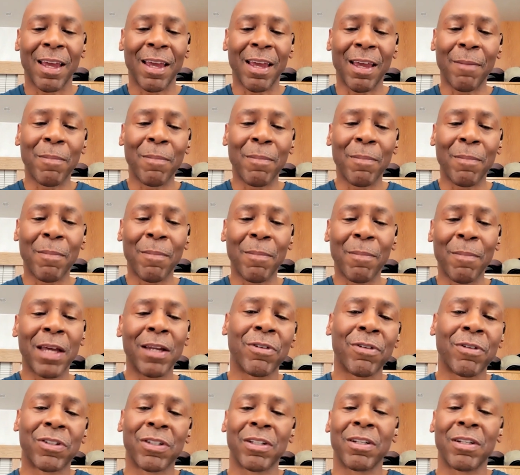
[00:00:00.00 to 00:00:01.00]
it made a
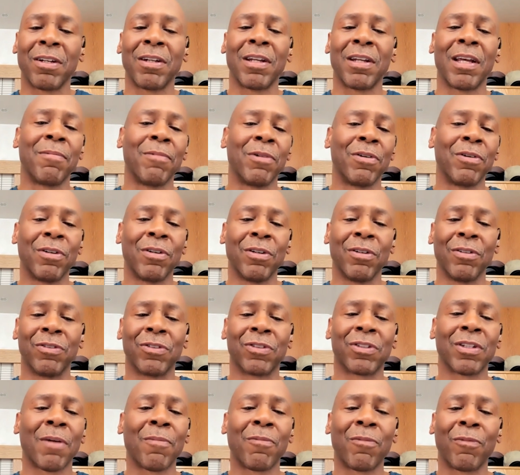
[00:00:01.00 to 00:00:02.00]
difference in the neighborhood.
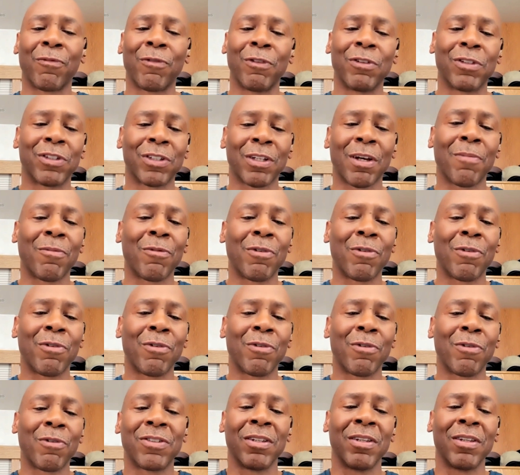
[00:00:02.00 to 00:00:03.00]
Some, for some
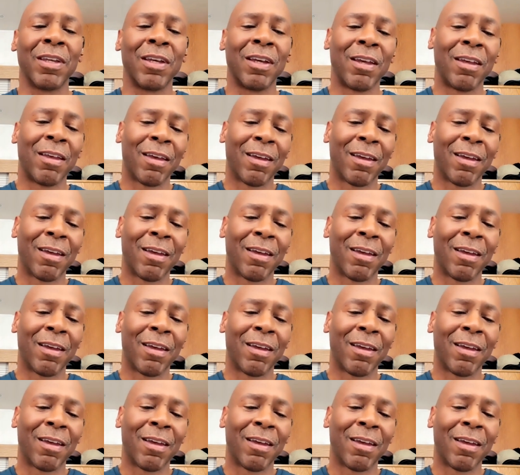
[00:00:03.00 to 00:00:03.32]
reason,